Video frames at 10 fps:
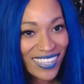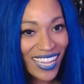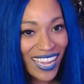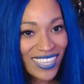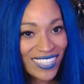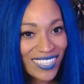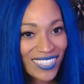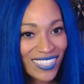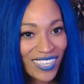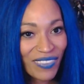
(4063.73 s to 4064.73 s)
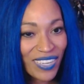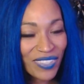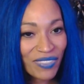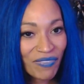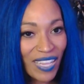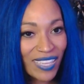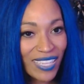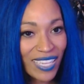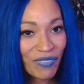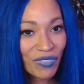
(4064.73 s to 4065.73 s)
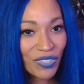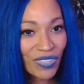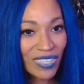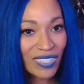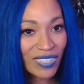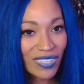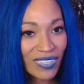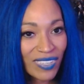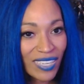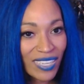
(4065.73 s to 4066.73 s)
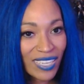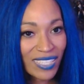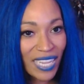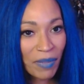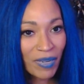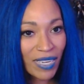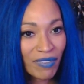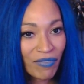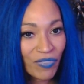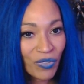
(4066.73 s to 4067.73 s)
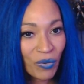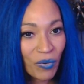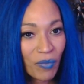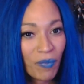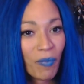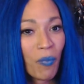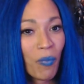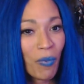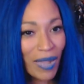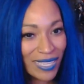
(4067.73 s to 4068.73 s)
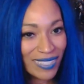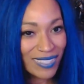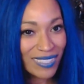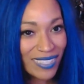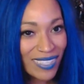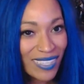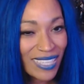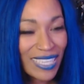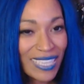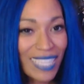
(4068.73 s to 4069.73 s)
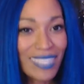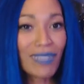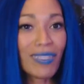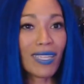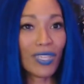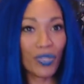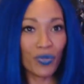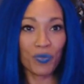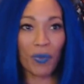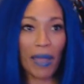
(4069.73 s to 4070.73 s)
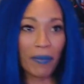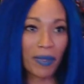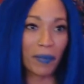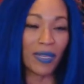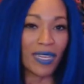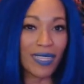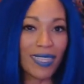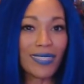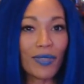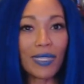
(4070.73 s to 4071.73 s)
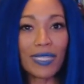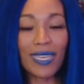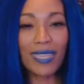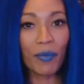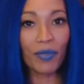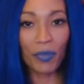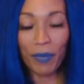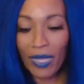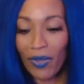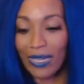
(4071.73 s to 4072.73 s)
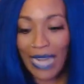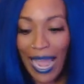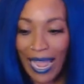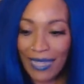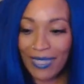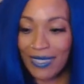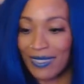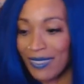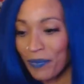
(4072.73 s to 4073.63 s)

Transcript: Aging generators, failing infrastructure, contaminated fuel. What? That sounds like a huge problem. That's the only thing. Like with you being on an island,